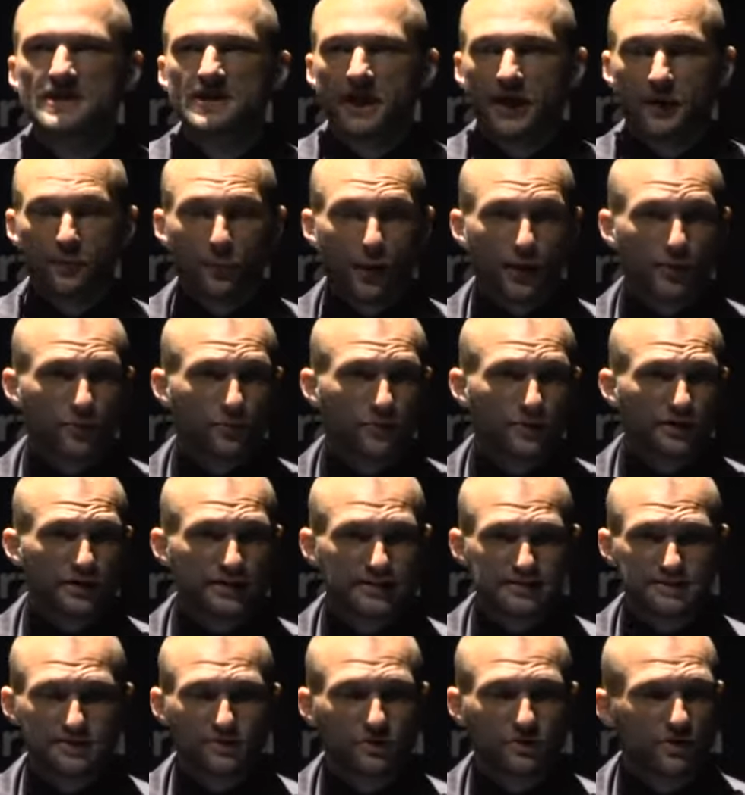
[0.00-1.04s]
And one only
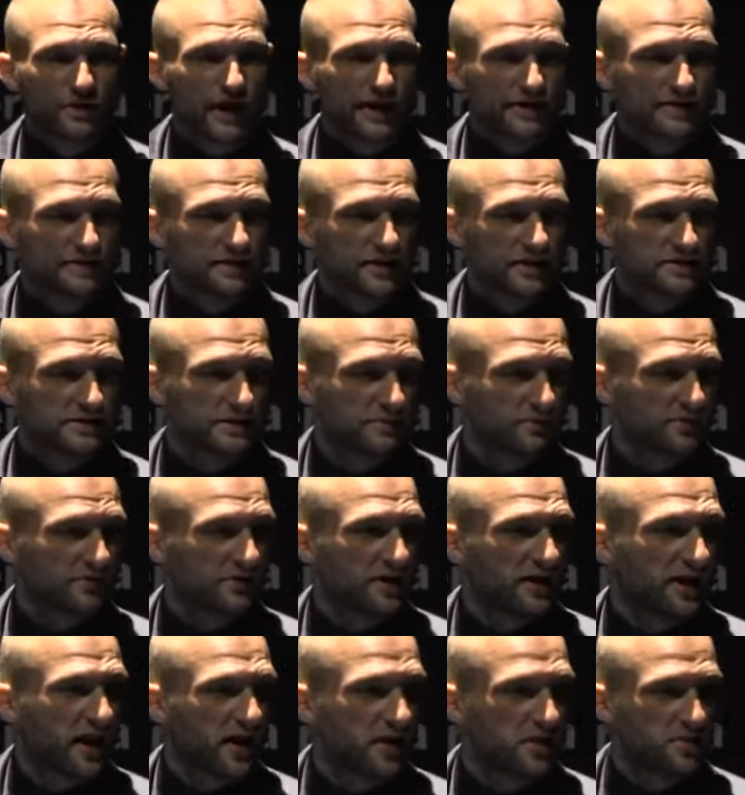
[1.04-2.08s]
needs to look at some of the
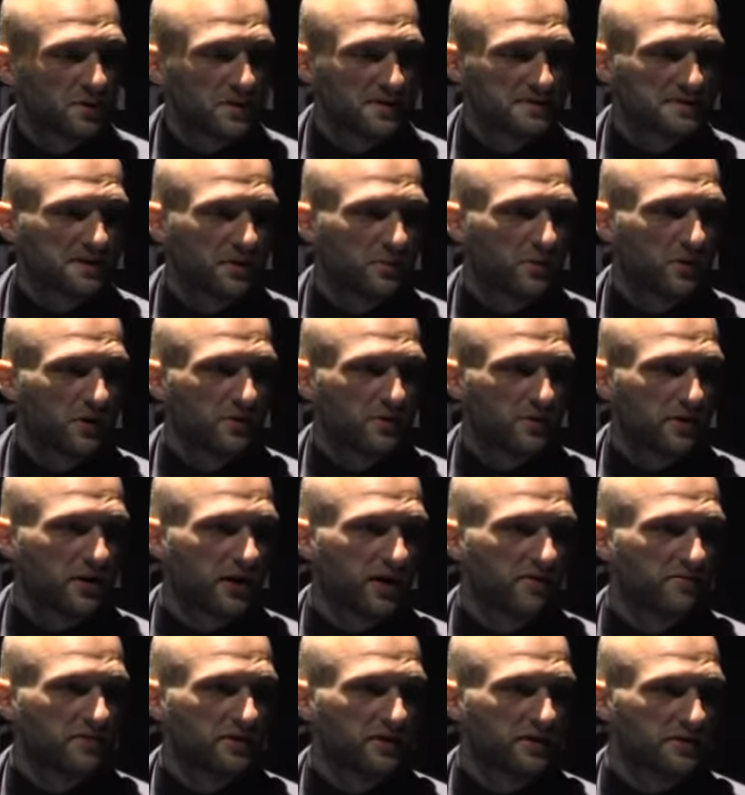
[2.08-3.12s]
documents that were
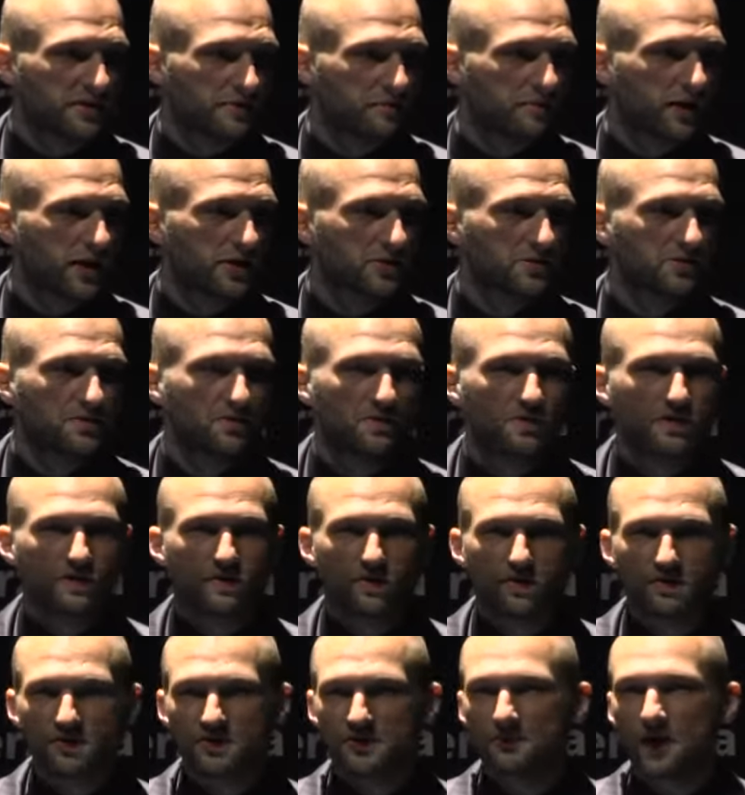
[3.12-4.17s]
recovered in Timbuktu in
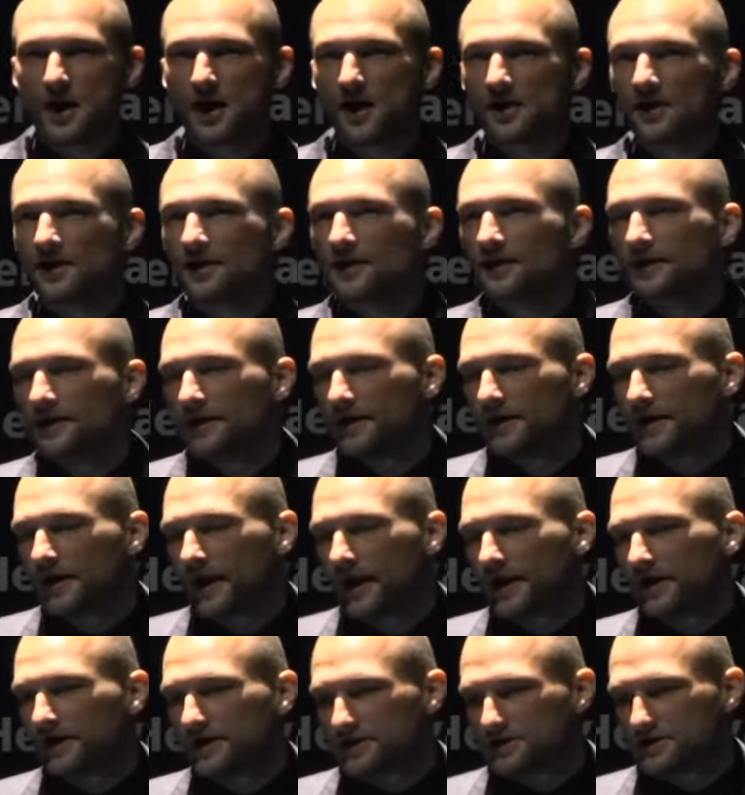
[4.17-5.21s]
northern Mali
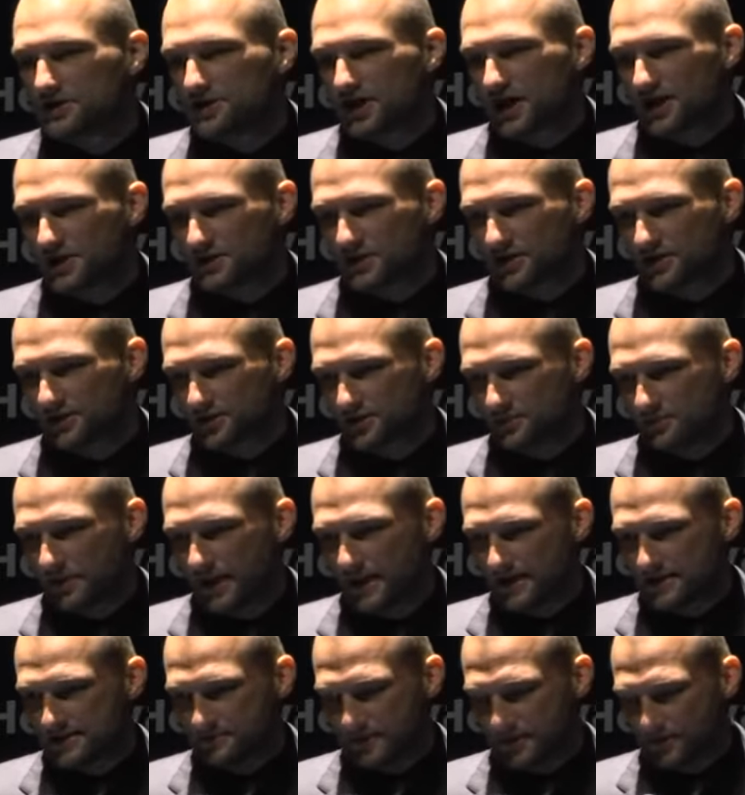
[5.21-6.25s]
and the exchange that took
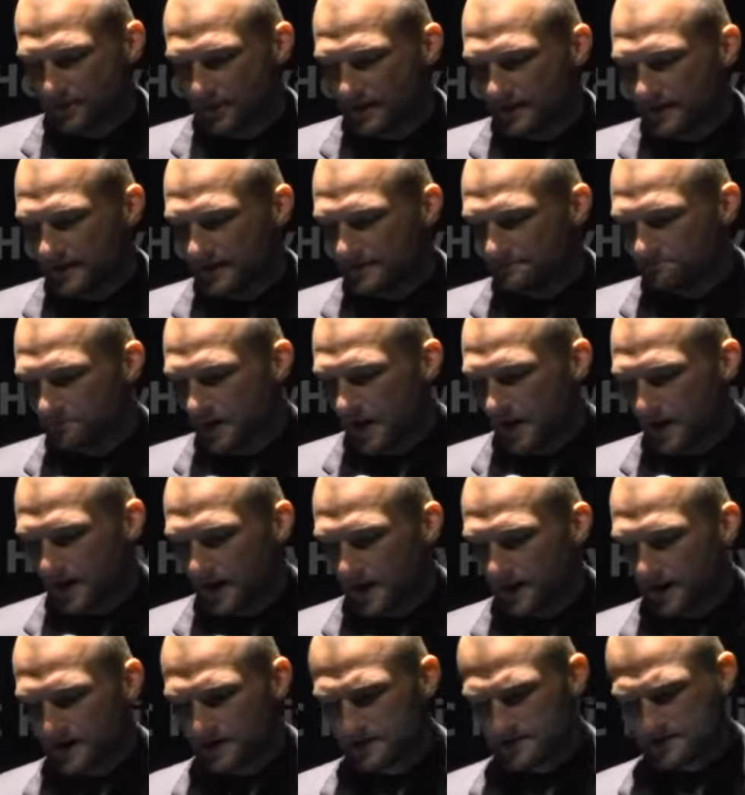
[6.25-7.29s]
place between the
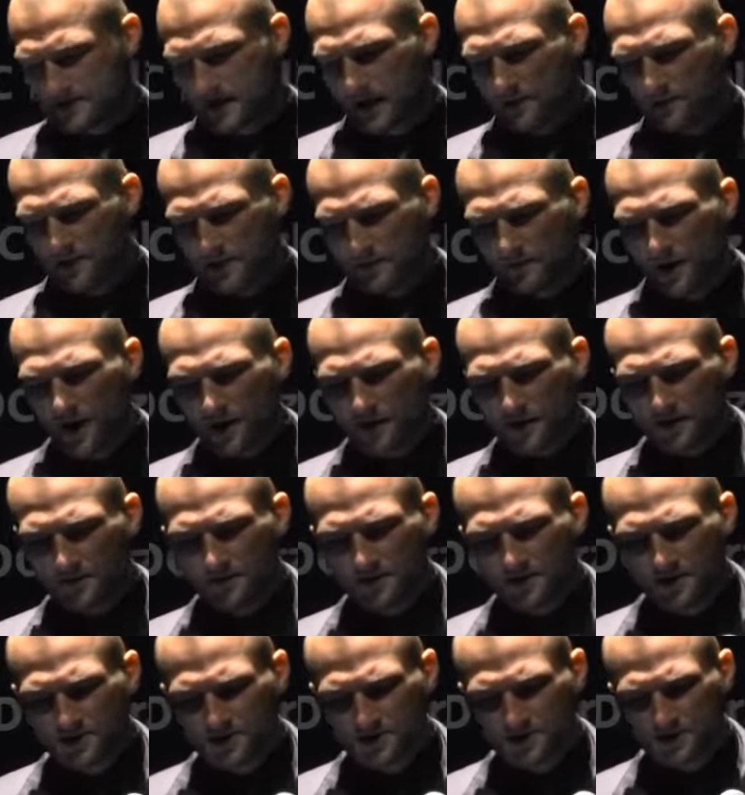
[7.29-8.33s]
Al-Qaeda and Islamic Maghreb
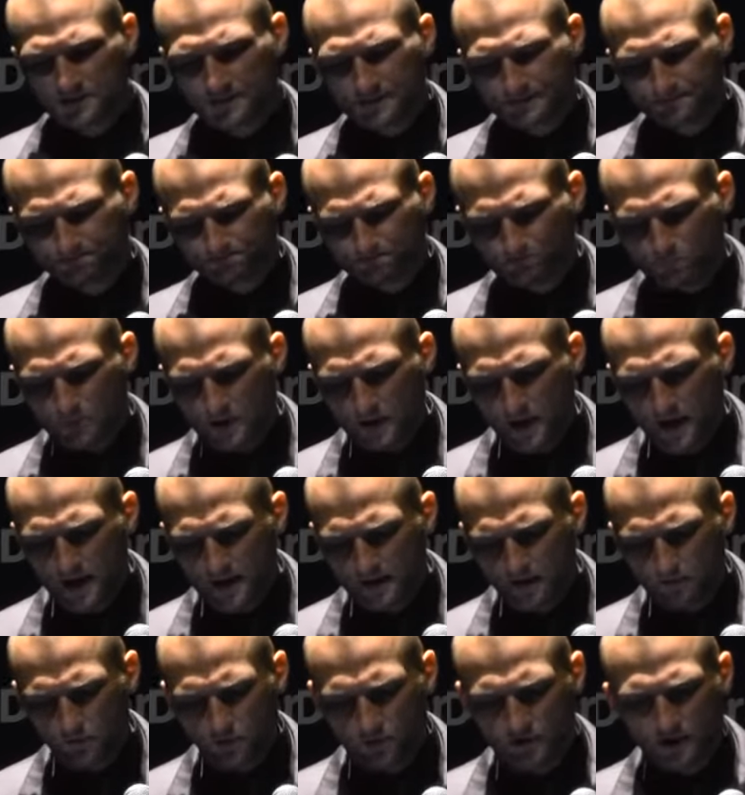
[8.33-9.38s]
leadership and
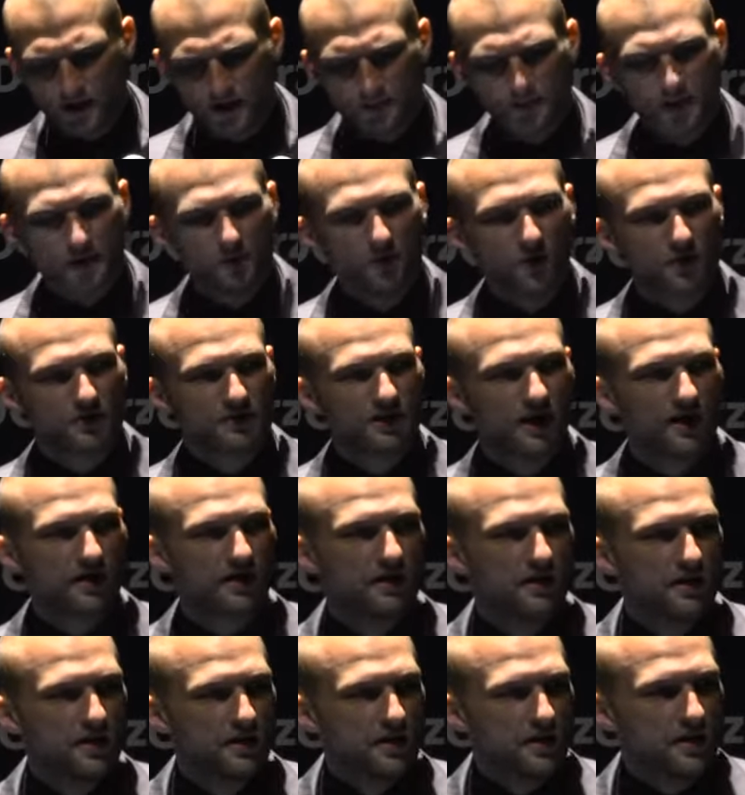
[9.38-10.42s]
Mukhtar Belmokhtar,
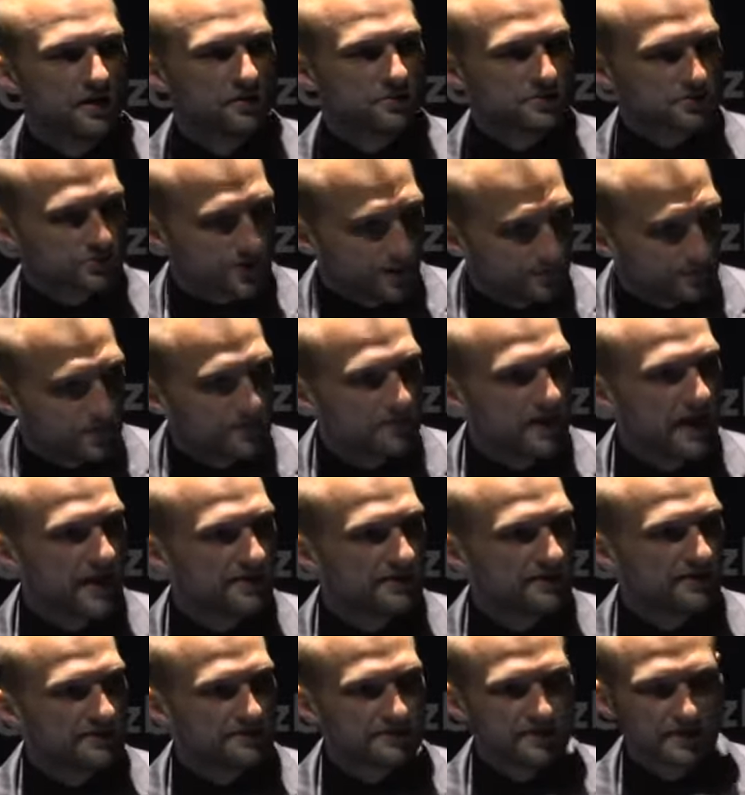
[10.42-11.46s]
who was
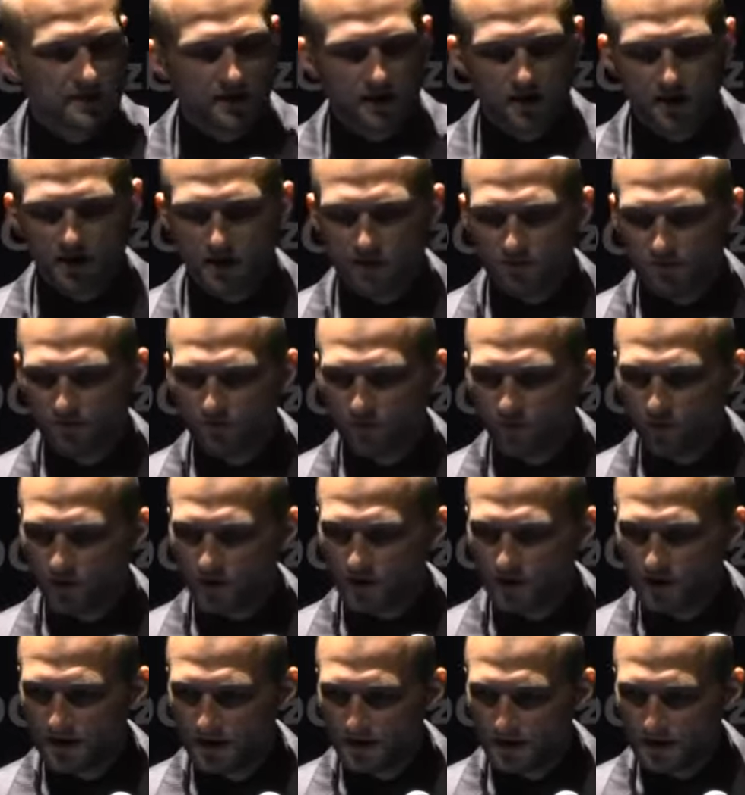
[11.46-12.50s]
reprimanded for
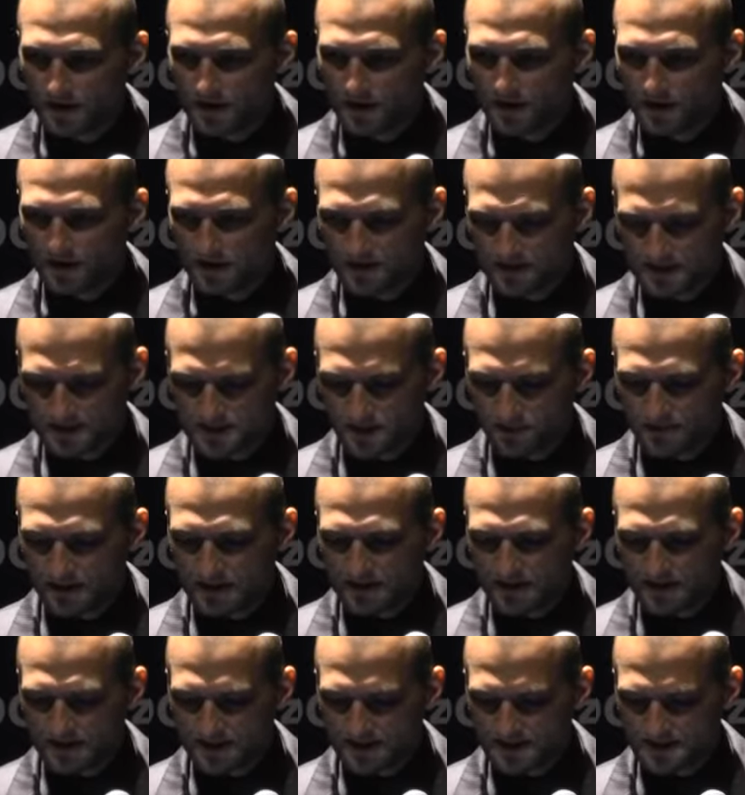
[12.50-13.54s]
the
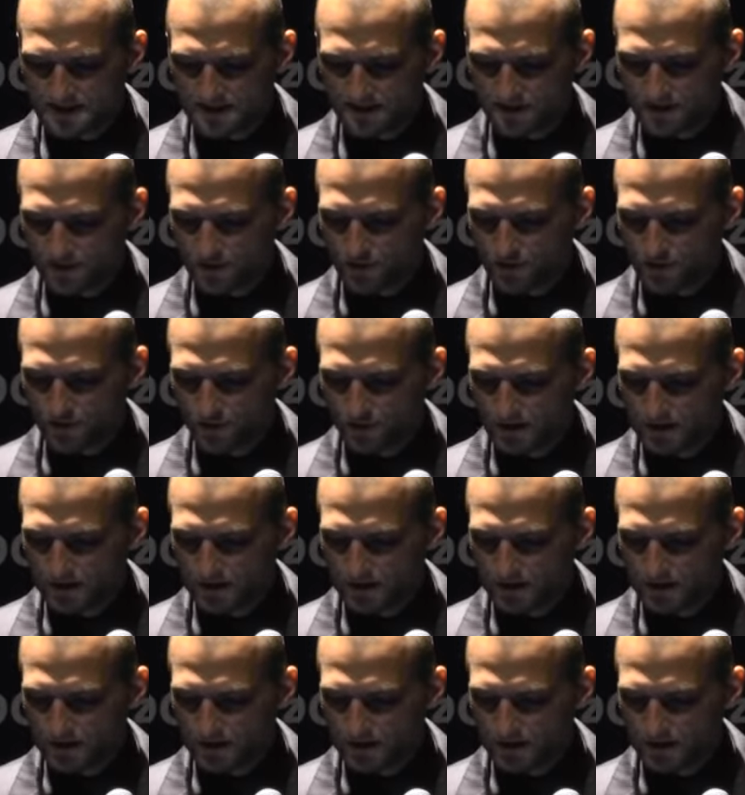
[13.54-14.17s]
disobedience to the group.